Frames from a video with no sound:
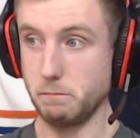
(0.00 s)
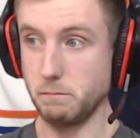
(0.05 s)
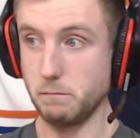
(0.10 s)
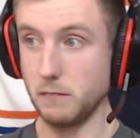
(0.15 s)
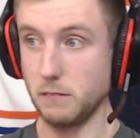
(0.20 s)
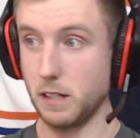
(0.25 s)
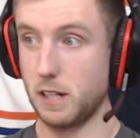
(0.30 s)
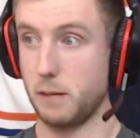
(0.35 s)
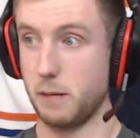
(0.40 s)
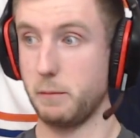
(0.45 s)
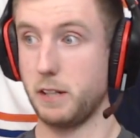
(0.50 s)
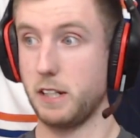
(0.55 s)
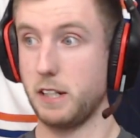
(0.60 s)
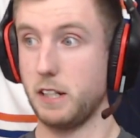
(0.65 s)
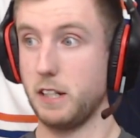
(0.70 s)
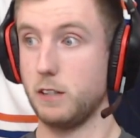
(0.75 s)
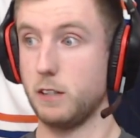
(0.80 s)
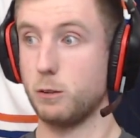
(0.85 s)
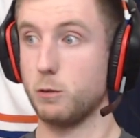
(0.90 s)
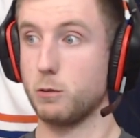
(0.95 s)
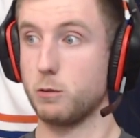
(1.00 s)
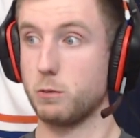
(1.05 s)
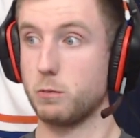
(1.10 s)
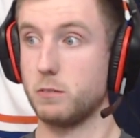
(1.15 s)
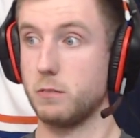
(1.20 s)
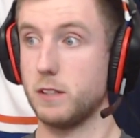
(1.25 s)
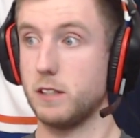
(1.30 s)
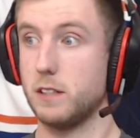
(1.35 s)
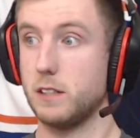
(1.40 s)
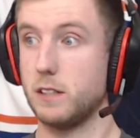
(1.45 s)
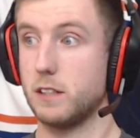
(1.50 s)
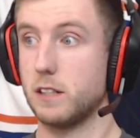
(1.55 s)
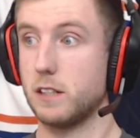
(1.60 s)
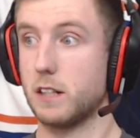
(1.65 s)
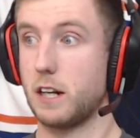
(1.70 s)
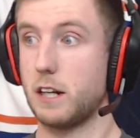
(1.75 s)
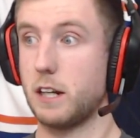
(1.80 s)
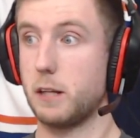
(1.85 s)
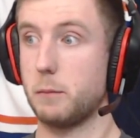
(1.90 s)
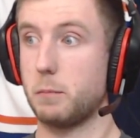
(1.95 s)
I mean, he knows
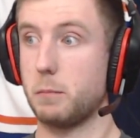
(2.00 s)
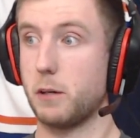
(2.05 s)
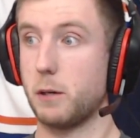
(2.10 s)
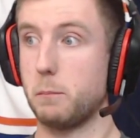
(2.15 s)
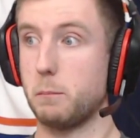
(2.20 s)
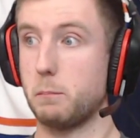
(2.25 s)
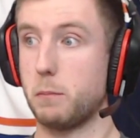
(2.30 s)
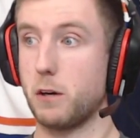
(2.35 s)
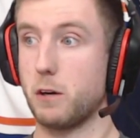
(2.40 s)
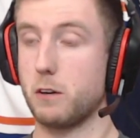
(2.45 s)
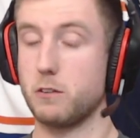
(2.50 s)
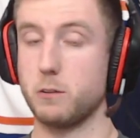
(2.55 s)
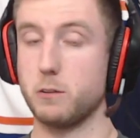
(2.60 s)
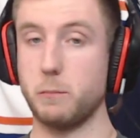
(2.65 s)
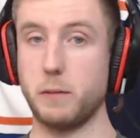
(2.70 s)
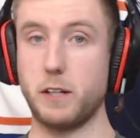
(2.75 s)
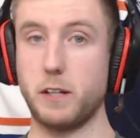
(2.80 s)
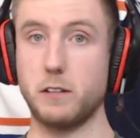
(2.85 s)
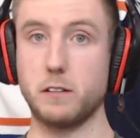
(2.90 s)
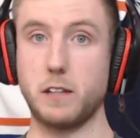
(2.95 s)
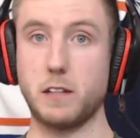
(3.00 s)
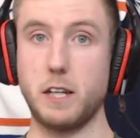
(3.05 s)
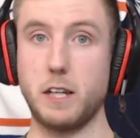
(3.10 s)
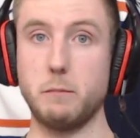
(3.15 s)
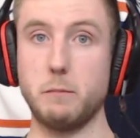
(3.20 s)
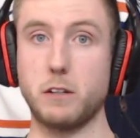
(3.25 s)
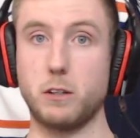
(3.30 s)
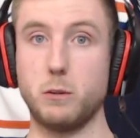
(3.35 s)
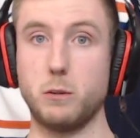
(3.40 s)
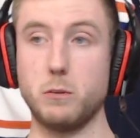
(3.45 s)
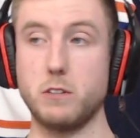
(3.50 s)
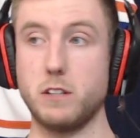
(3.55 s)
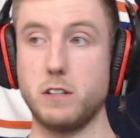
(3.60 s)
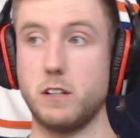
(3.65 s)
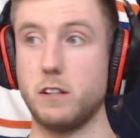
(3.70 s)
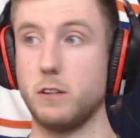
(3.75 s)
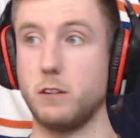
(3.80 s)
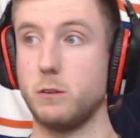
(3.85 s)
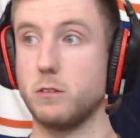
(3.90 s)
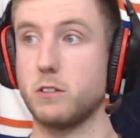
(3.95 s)
kind of the part and parcel mental game that goes into
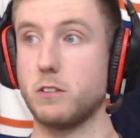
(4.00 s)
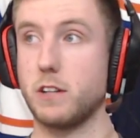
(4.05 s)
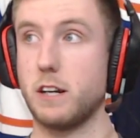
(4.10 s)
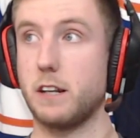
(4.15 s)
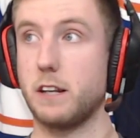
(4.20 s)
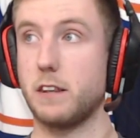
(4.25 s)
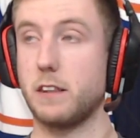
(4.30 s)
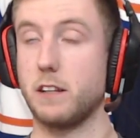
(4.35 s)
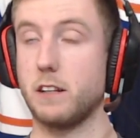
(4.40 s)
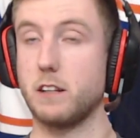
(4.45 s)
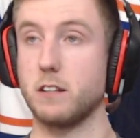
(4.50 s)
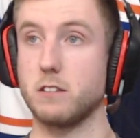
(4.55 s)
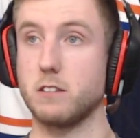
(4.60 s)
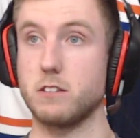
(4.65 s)
those kind of things.